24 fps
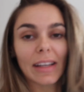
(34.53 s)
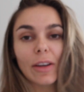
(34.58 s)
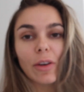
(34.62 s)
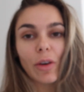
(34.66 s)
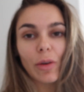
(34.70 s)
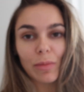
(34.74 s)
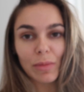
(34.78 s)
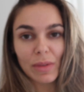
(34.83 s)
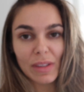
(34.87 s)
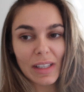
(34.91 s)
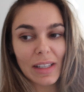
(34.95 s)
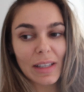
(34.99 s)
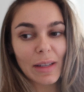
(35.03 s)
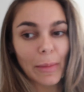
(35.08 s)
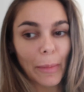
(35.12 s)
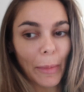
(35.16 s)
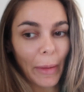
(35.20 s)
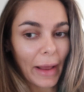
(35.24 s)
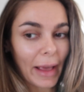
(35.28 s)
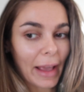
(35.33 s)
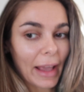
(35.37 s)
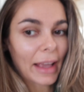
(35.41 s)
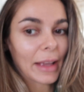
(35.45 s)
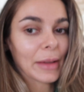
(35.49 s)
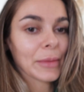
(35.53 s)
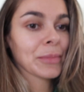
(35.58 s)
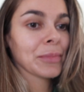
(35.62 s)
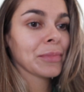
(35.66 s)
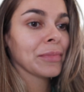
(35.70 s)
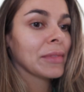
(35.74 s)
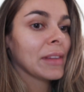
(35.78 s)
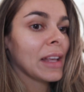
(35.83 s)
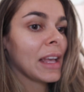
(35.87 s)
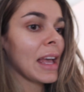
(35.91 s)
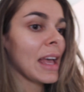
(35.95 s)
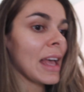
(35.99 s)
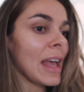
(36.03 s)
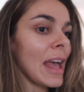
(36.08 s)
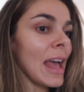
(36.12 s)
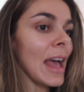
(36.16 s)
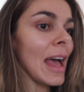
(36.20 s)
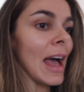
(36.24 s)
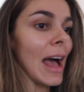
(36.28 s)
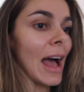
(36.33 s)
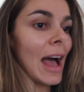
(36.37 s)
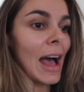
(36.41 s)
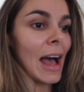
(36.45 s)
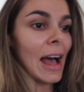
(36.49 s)
comes into play.
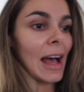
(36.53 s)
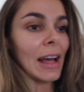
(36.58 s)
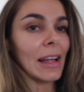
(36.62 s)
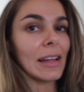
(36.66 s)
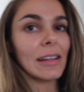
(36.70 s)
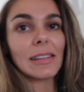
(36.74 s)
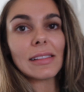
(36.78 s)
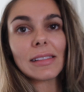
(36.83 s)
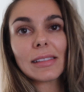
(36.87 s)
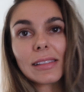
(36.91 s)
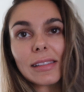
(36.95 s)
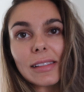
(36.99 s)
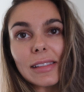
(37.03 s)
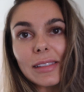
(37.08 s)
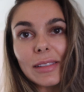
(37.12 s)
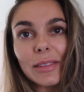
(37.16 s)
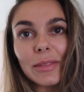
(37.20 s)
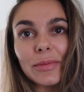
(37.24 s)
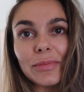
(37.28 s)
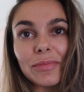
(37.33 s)
And